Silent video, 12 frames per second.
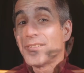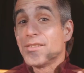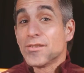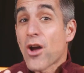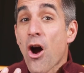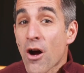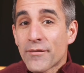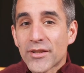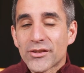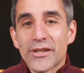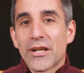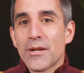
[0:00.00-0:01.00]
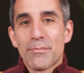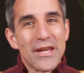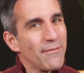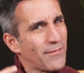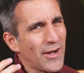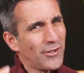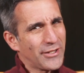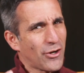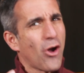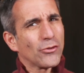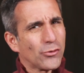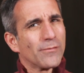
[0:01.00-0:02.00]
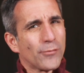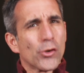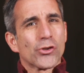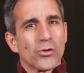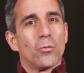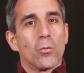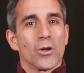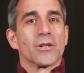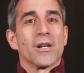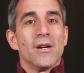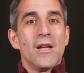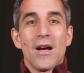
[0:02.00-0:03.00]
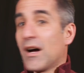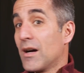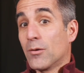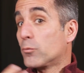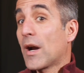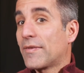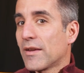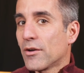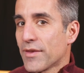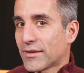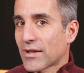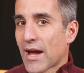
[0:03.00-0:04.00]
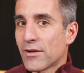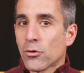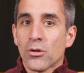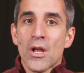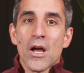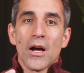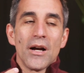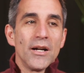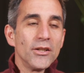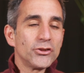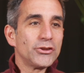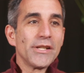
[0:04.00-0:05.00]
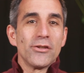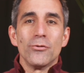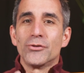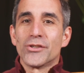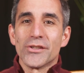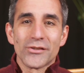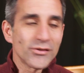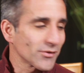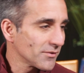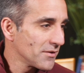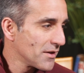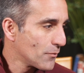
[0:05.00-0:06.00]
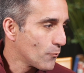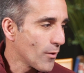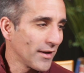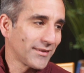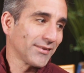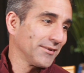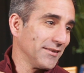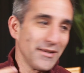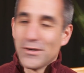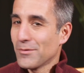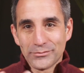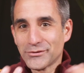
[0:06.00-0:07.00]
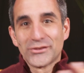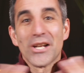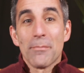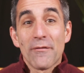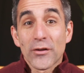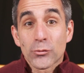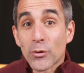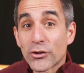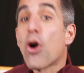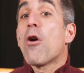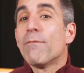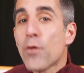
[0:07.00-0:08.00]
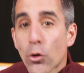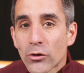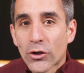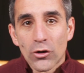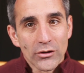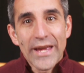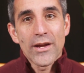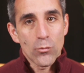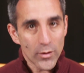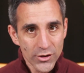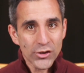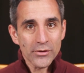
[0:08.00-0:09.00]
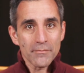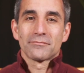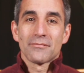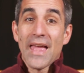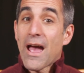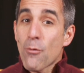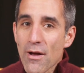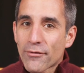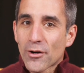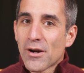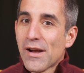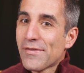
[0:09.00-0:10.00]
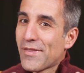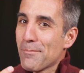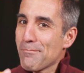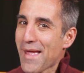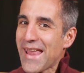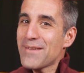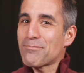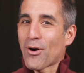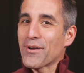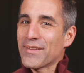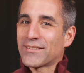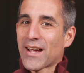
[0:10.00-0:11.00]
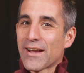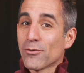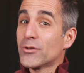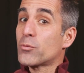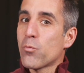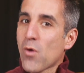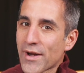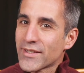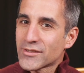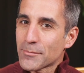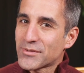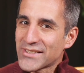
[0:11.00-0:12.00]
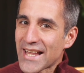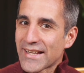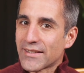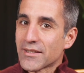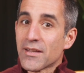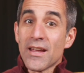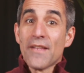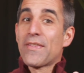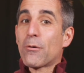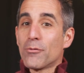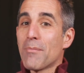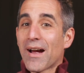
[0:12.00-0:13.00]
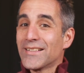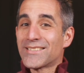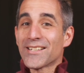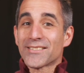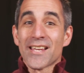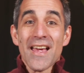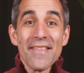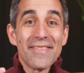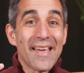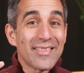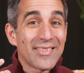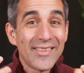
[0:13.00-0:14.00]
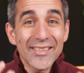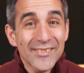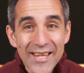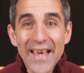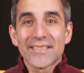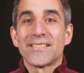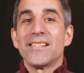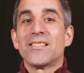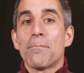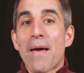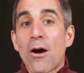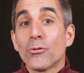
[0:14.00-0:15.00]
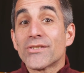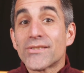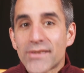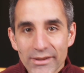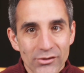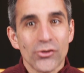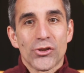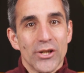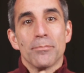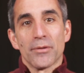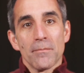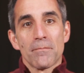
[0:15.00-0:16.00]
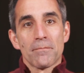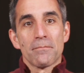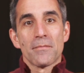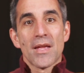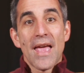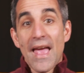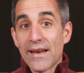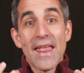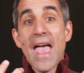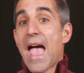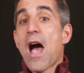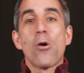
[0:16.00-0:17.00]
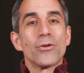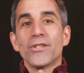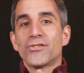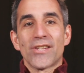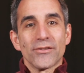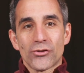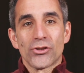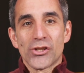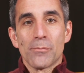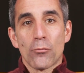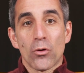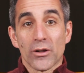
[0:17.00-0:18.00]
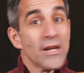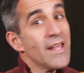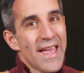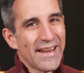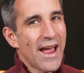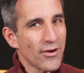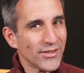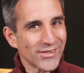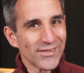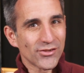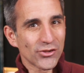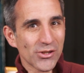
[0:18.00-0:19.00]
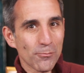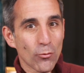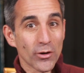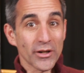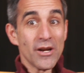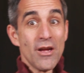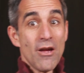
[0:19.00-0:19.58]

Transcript: is obviously going to be a very controversial work. Right there in the title, she uses what some of us would call vulgar language. However, the main part of the title is What is Obscenity? That reminds us that this text is about censorship. And how does censorship work? And how does censorship work